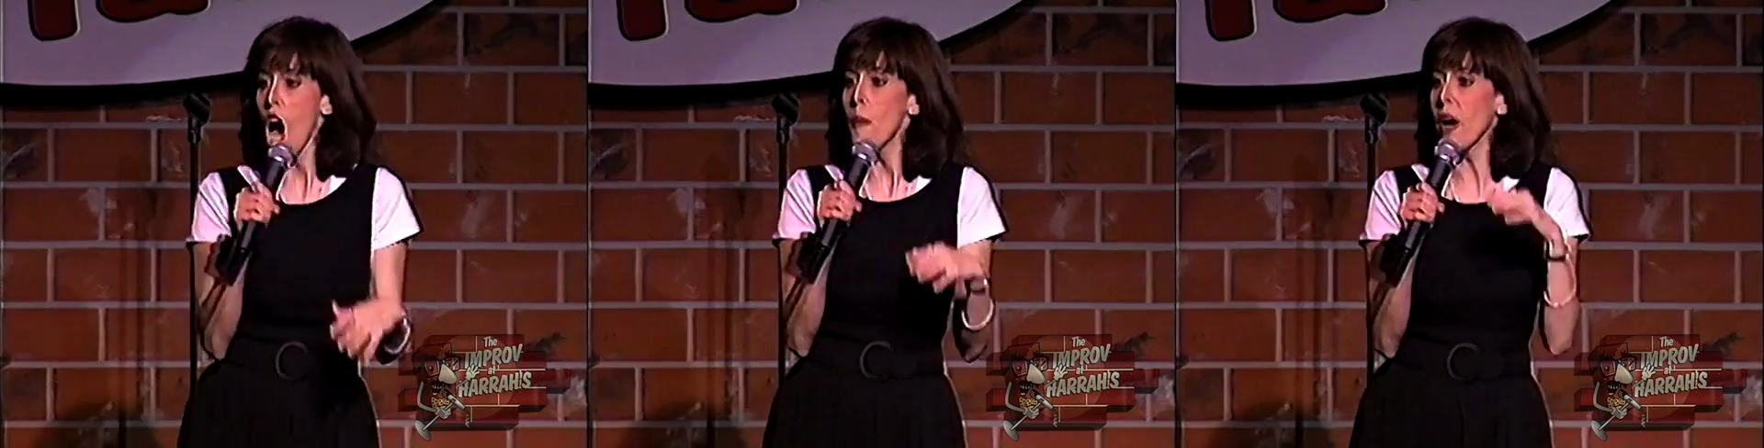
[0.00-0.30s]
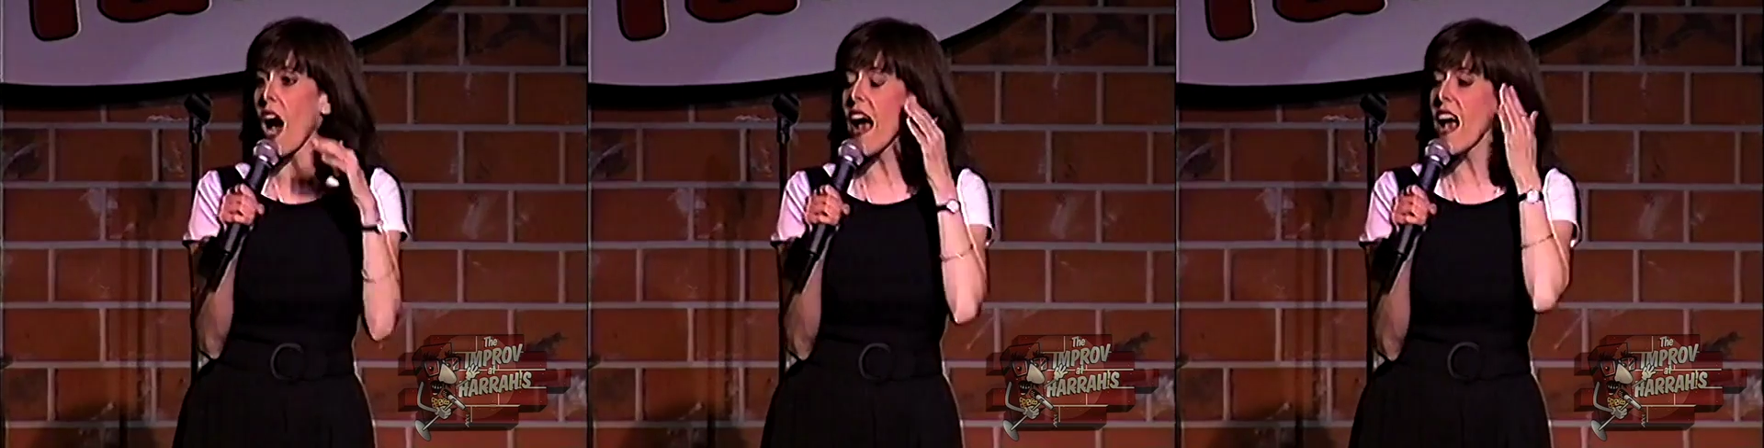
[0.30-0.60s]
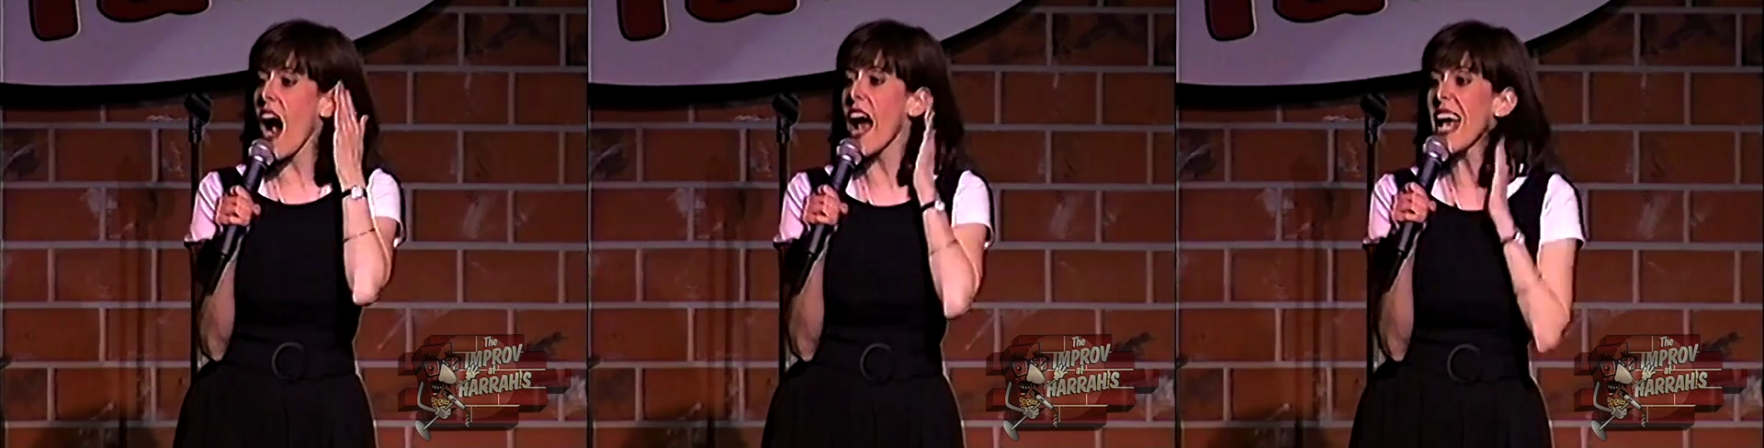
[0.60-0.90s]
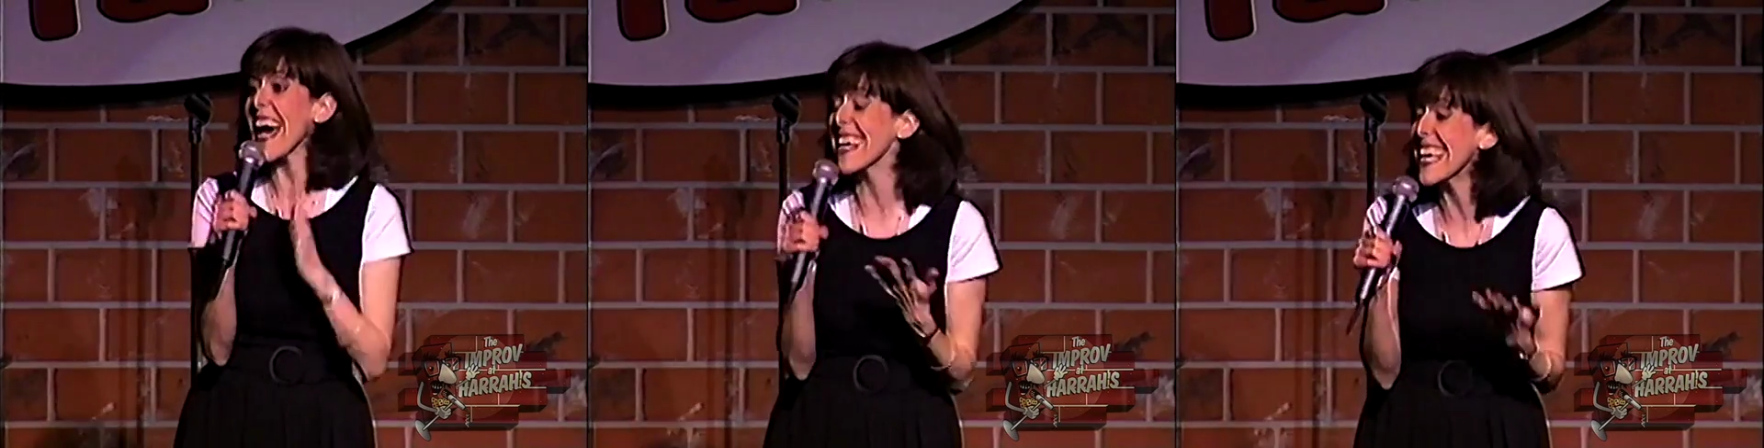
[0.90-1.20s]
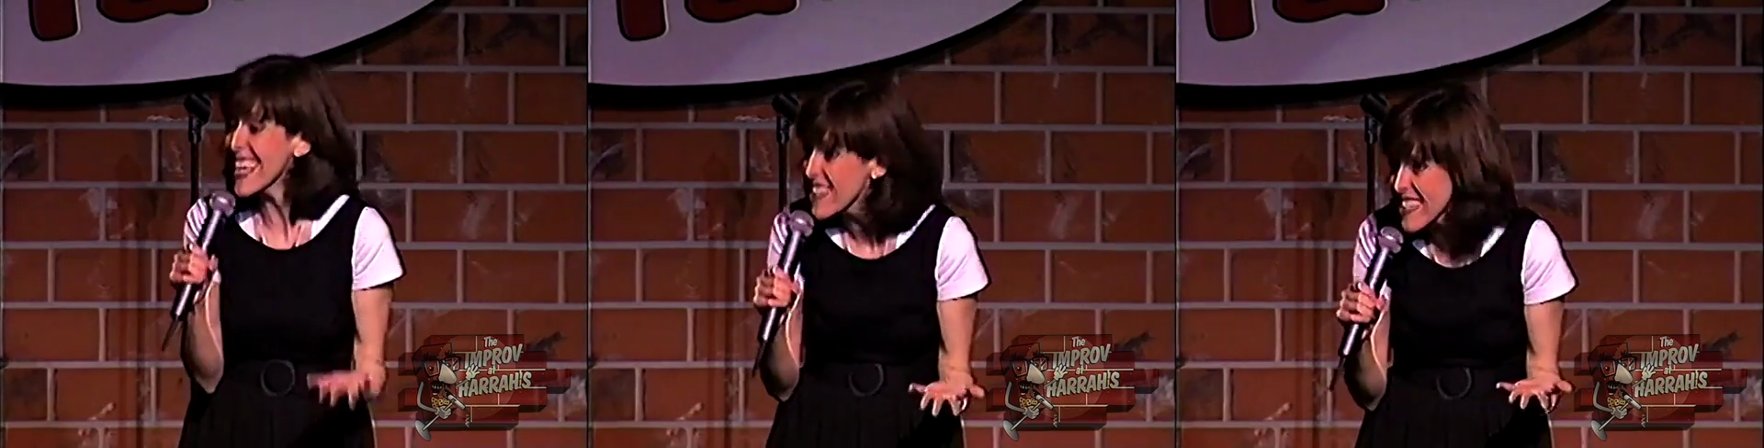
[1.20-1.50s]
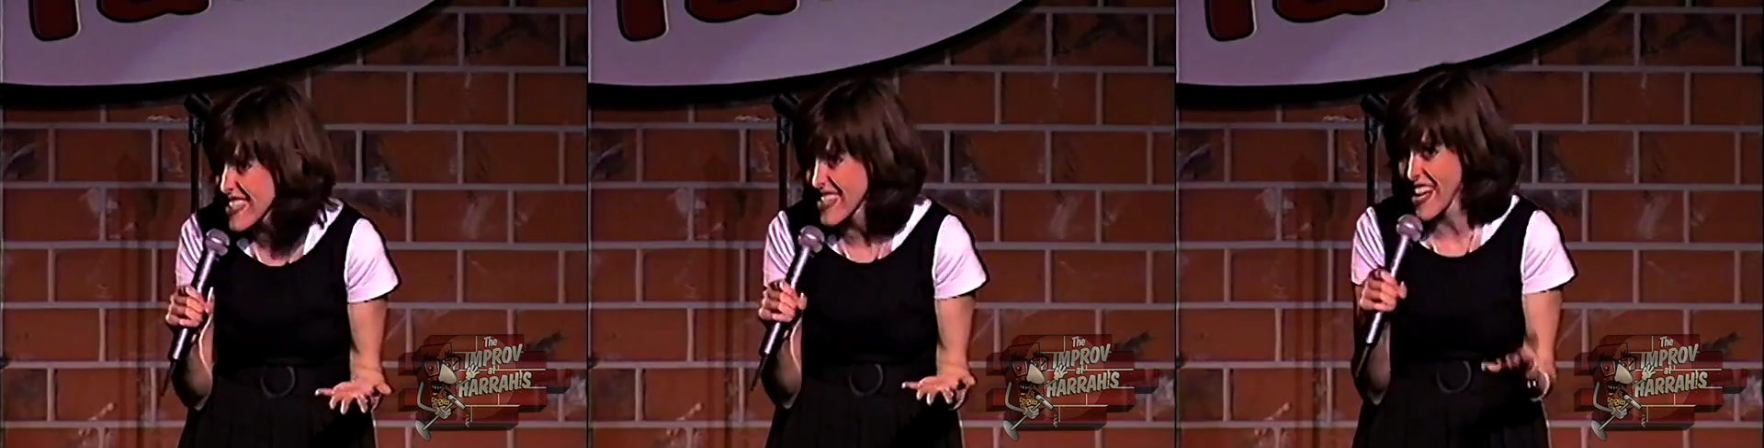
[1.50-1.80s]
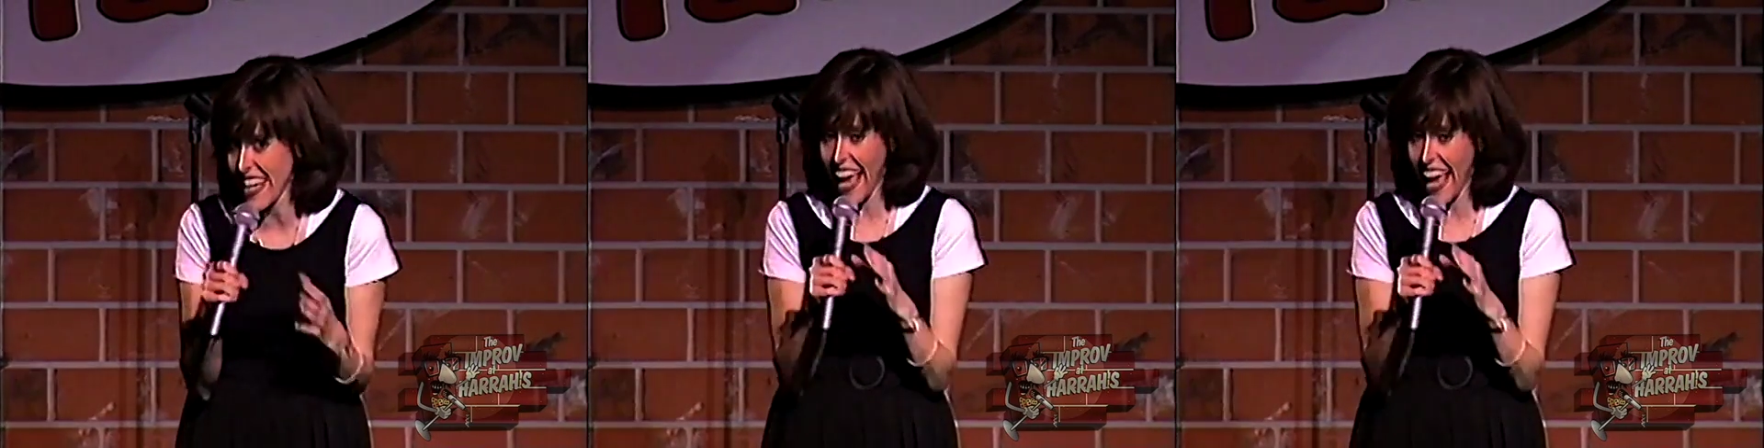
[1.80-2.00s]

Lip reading: But I had to kill this thing,